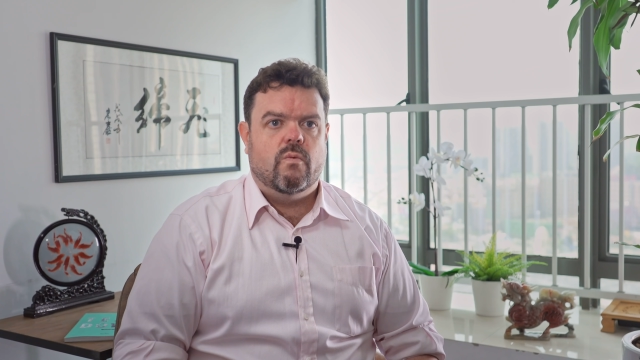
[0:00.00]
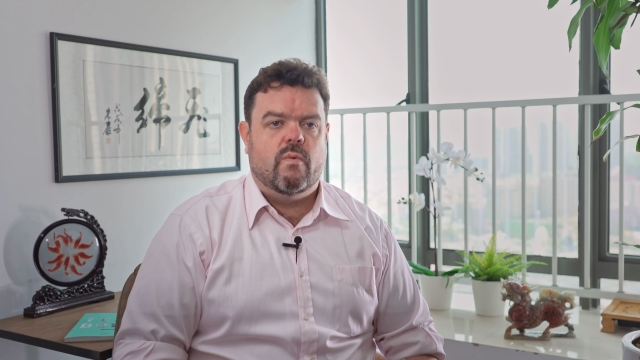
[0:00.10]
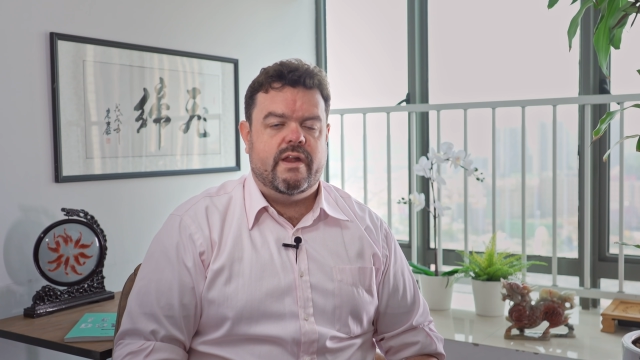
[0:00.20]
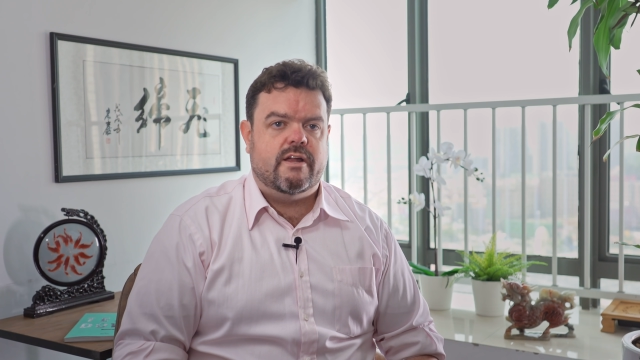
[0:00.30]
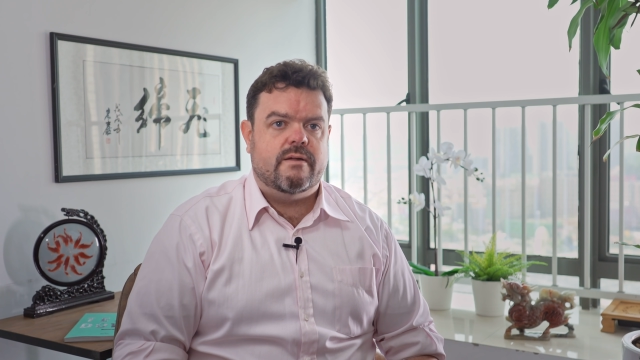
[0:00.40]

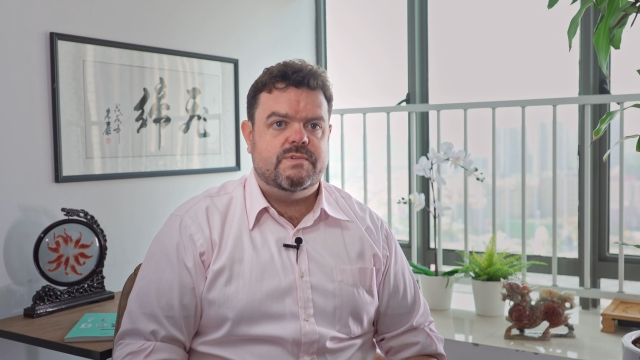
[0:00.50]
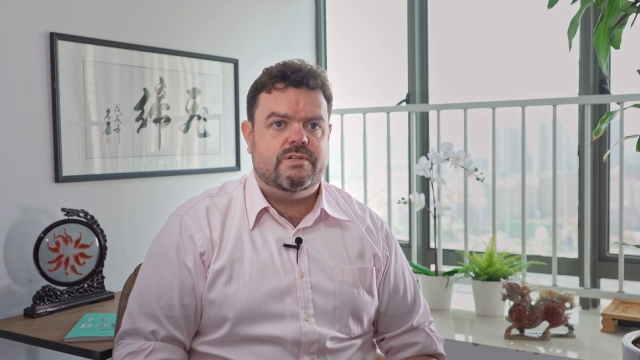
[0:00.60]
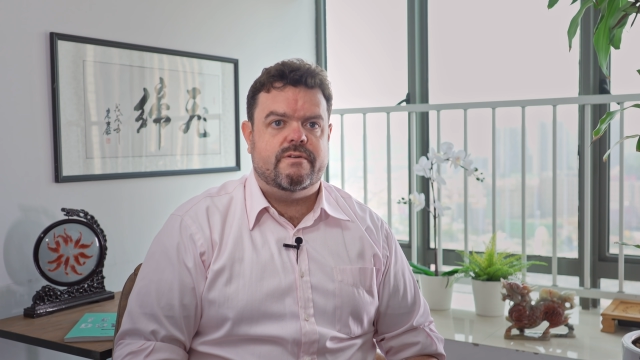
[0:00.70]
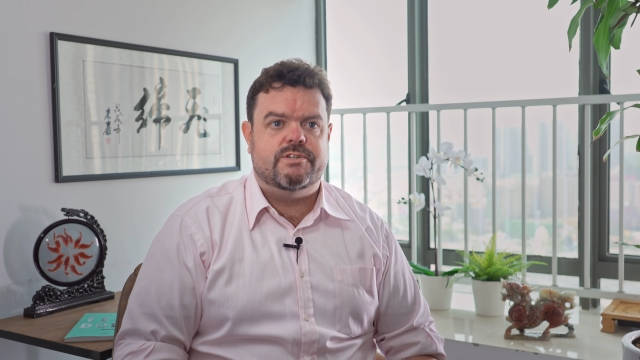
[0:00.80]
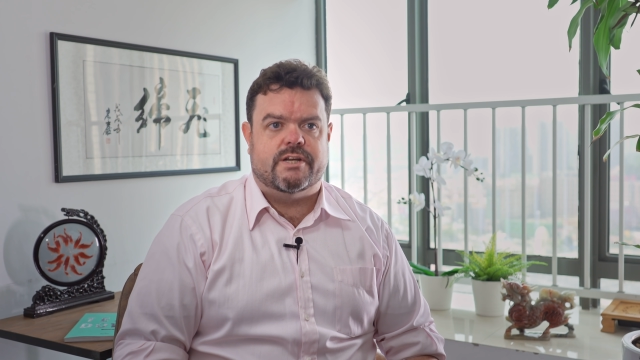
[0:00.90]
When it comes
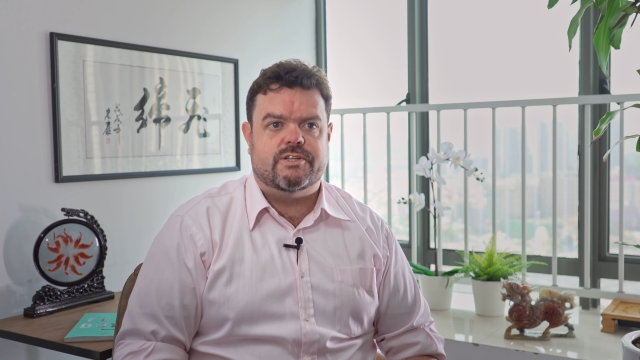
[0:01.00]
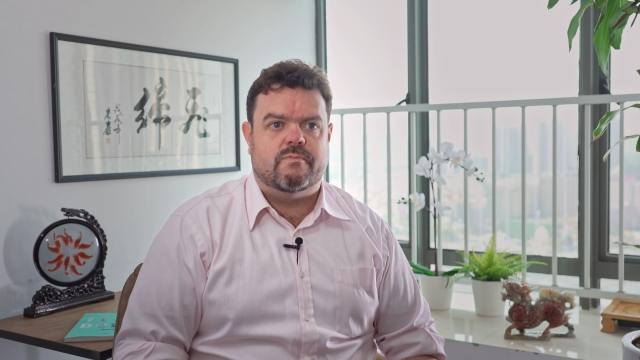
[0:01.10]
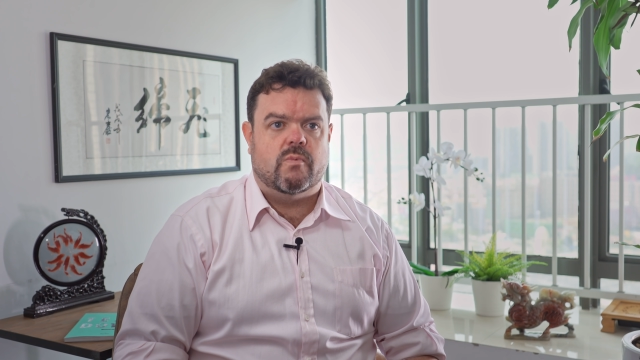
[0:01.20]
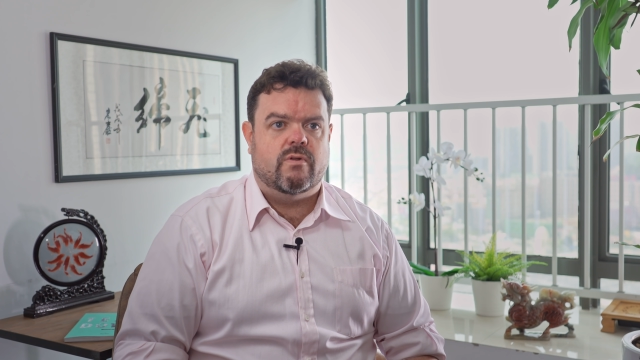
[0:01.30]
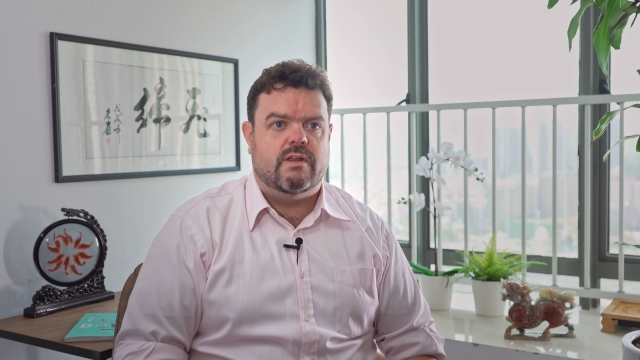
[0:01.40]
to
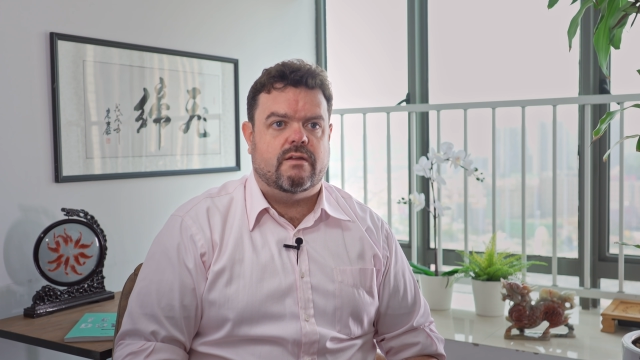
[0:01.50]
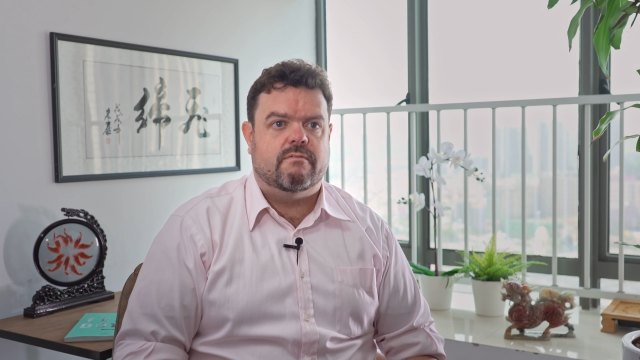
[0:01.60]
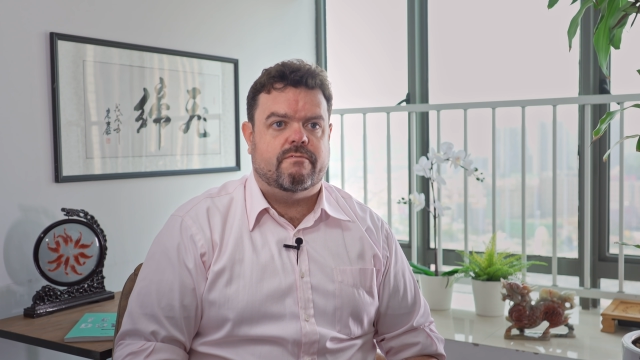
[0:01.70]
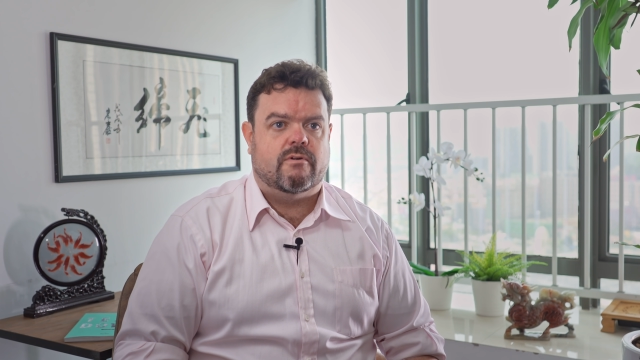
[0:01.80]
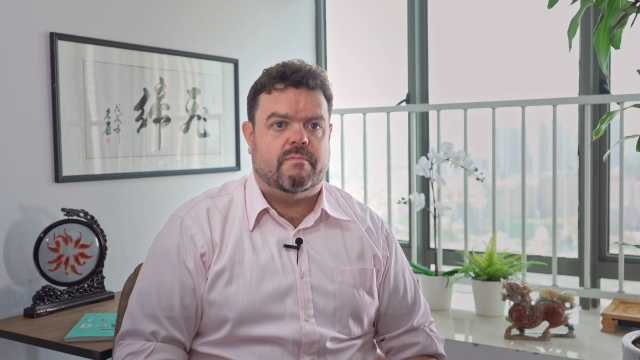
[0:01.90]
injection molding
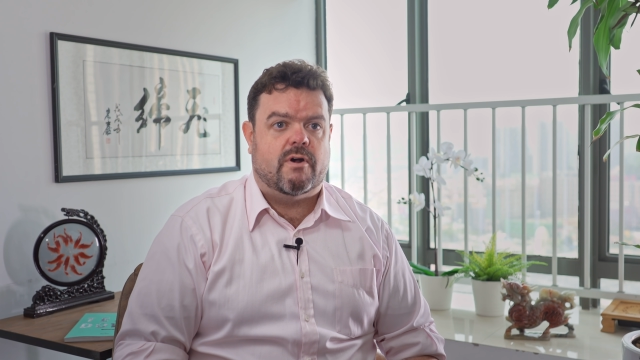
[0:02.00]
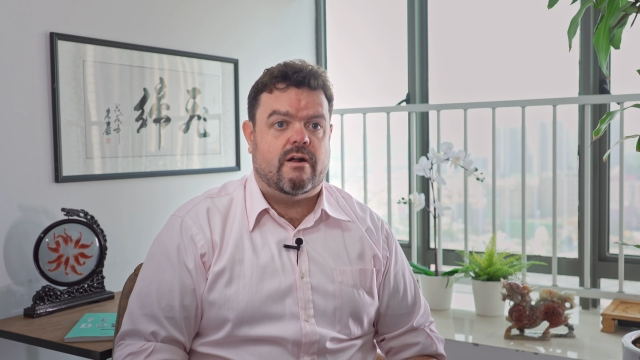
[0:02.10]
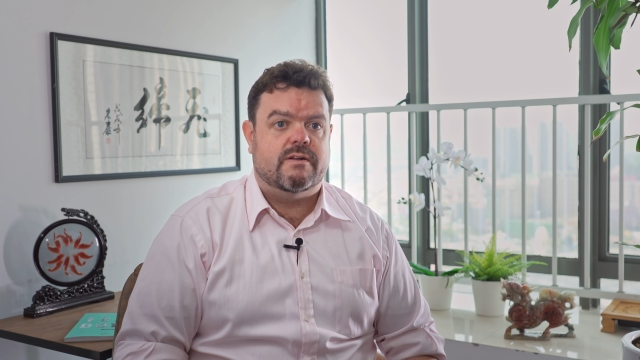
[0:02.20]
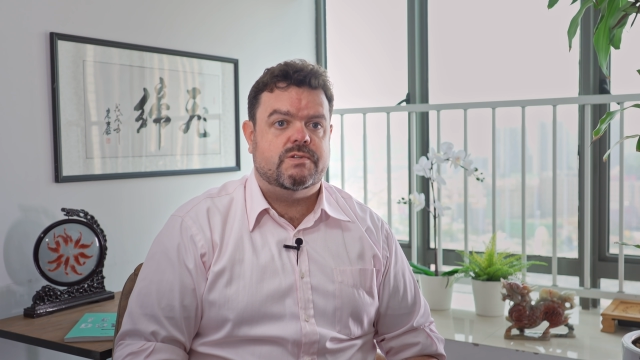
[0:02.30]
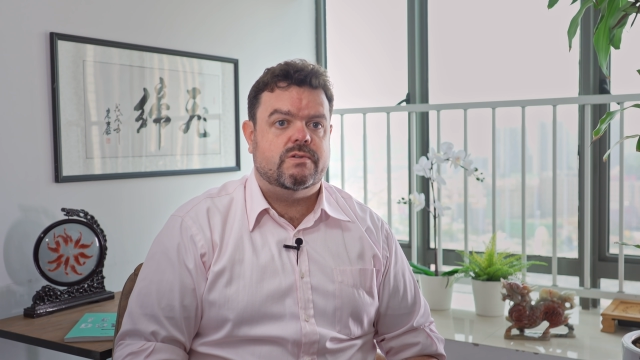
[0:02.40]
for
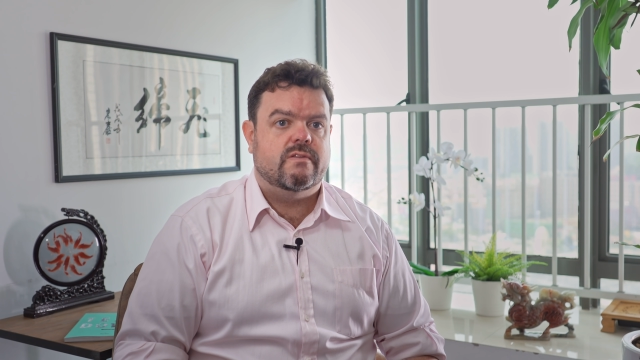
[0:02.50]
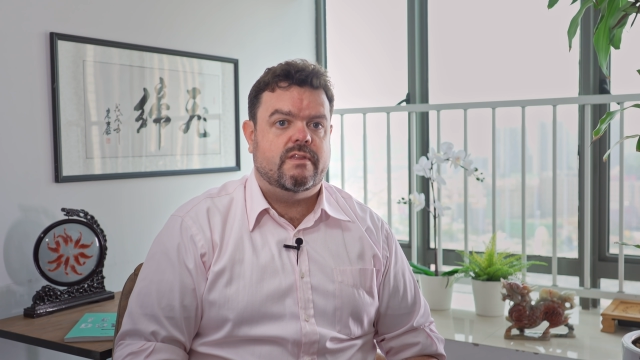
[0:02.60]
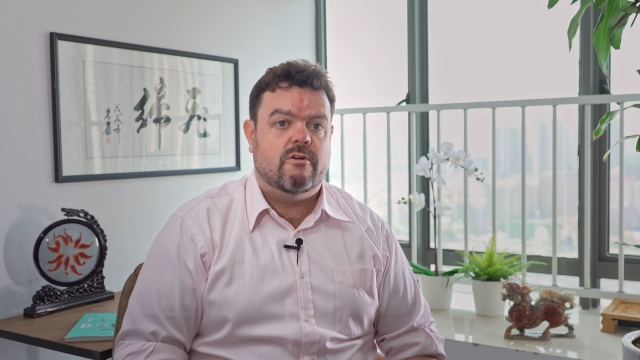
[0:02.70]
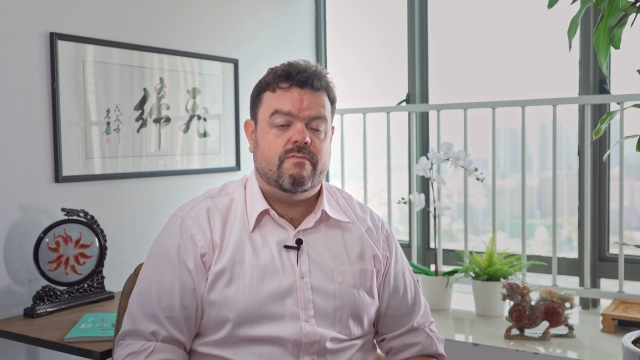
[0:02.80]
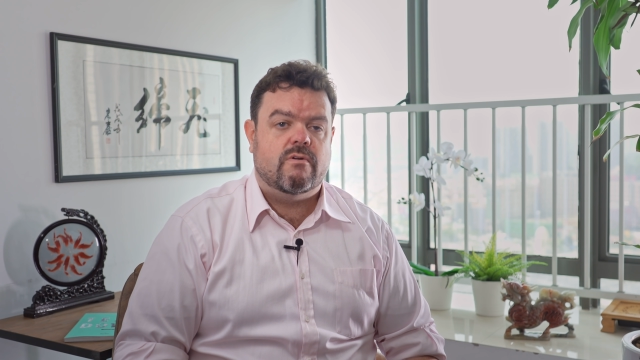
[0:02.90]
parts,
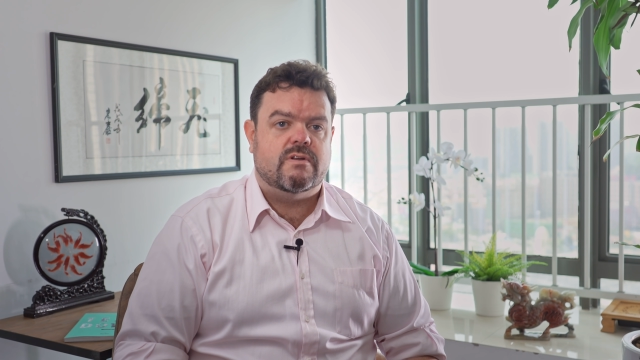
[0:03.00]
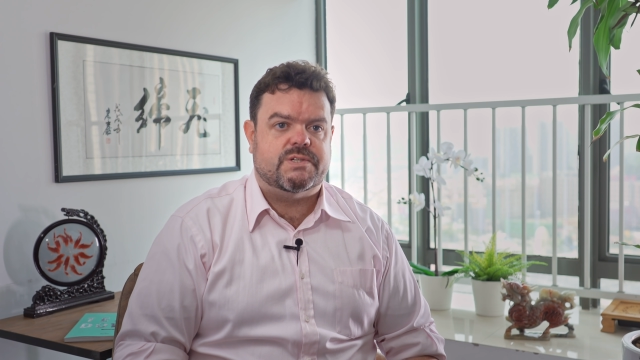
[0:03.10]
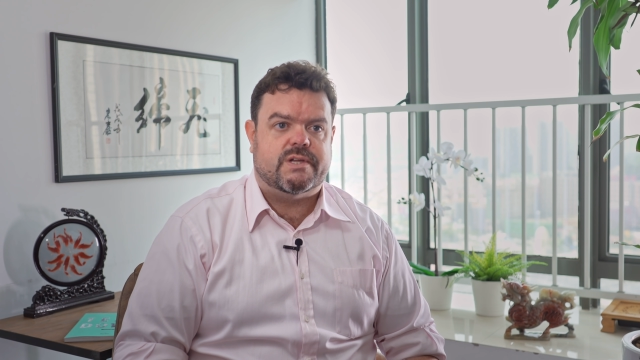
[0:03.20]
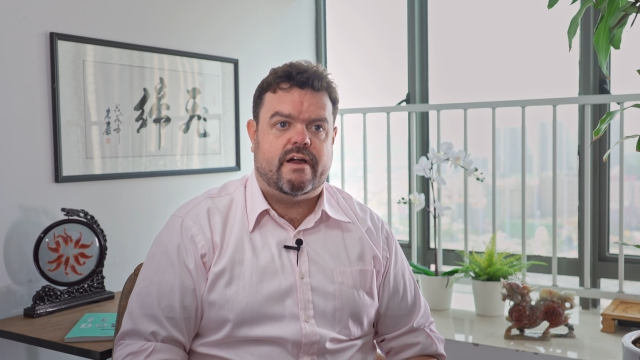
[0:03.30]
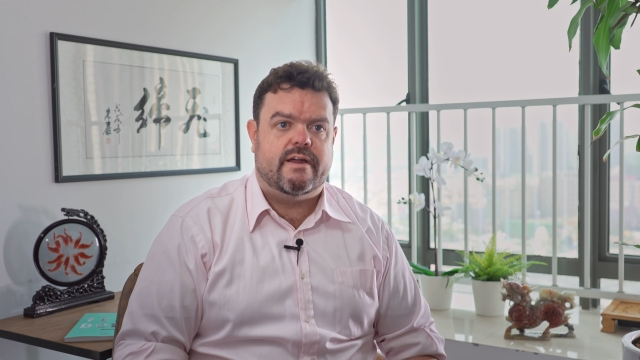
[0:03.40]
the overall
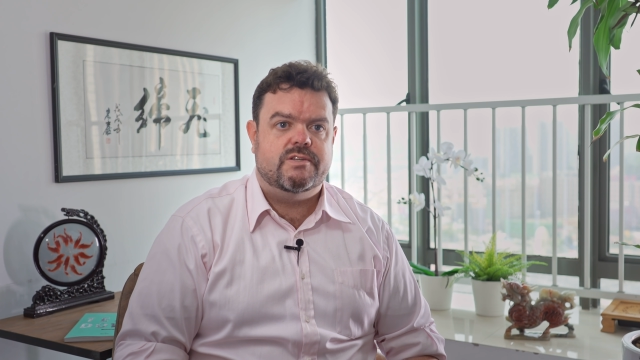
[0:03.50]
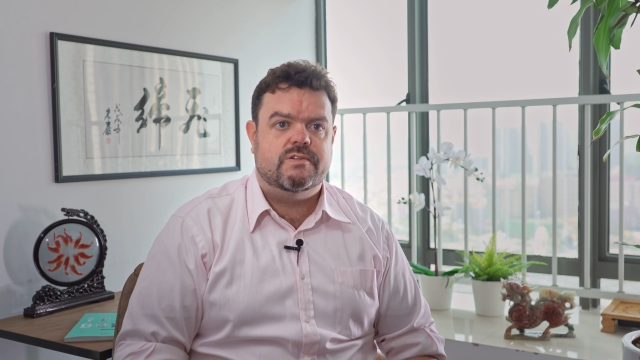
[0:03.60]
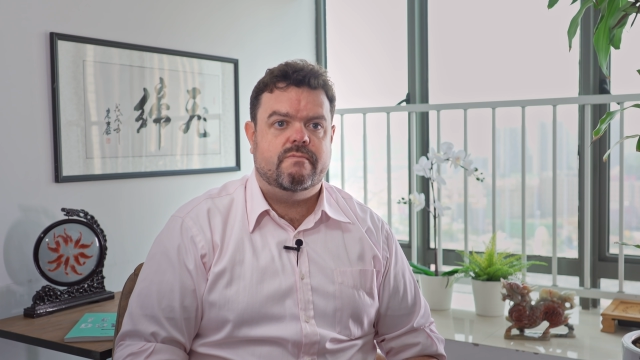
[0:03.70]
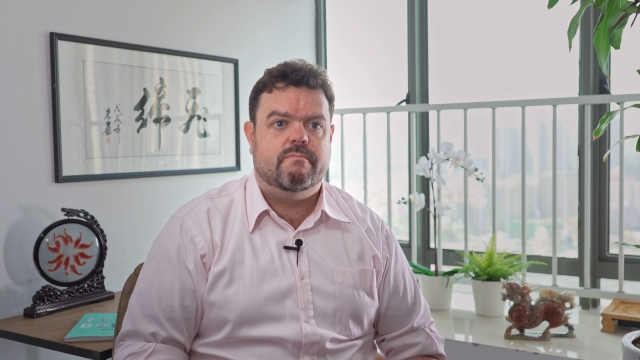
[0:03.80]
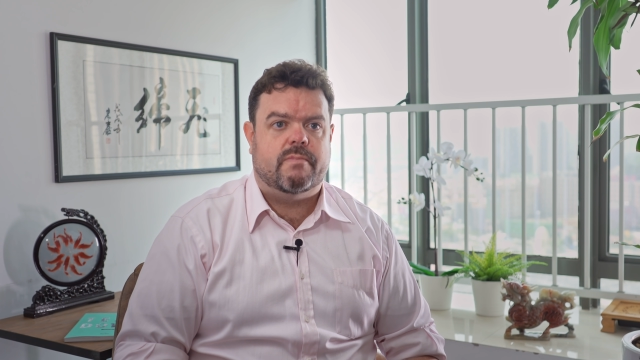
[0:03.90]
size,